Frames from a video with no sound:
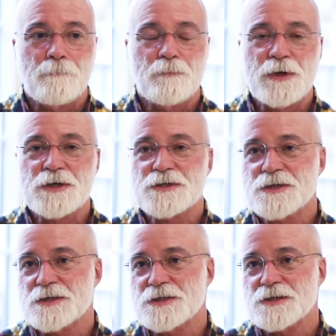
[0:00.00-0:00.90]
Because
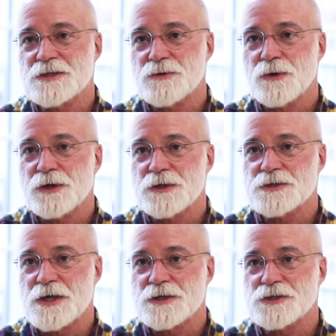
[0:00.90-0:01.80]
this is an
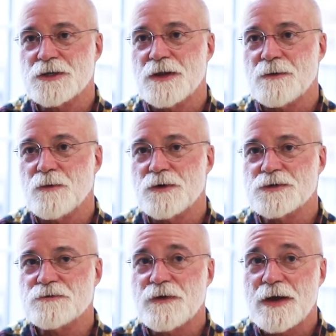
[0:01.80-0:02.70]
organization that
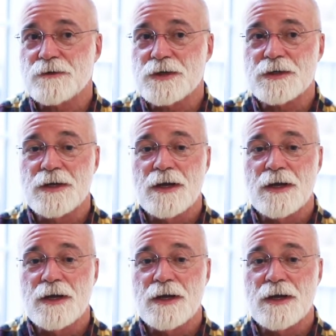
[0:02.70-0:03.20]
was founded,